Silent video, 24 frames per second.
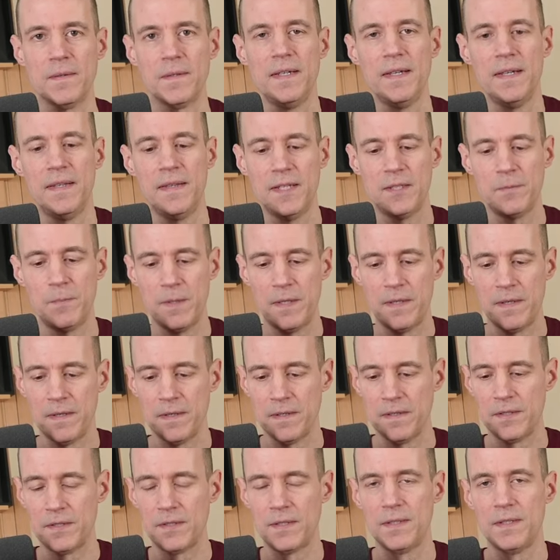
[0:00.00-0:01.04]
And that's
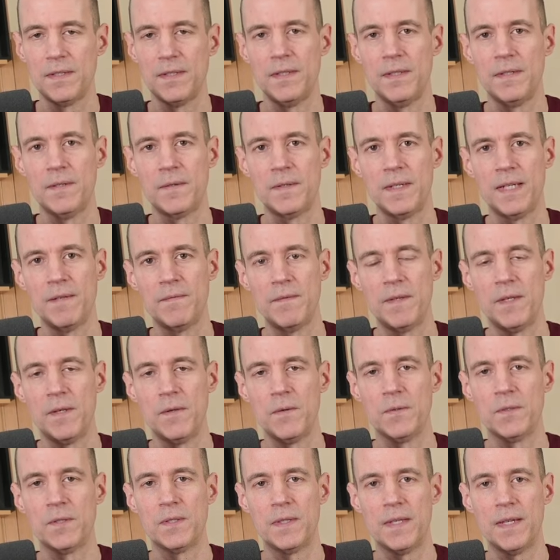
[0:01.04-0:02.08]
because you don't have to
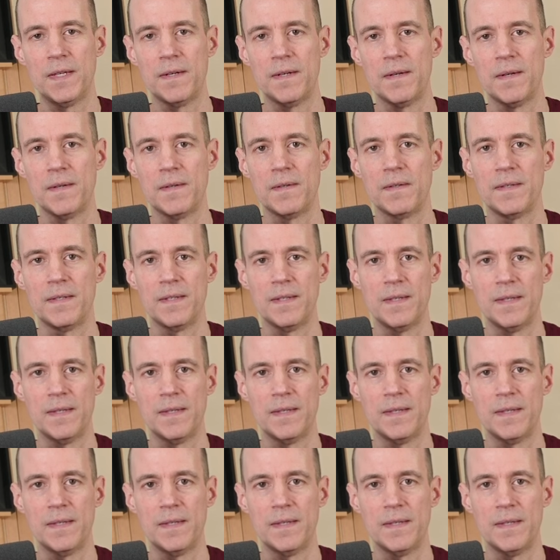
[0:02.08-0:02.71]
use thinner to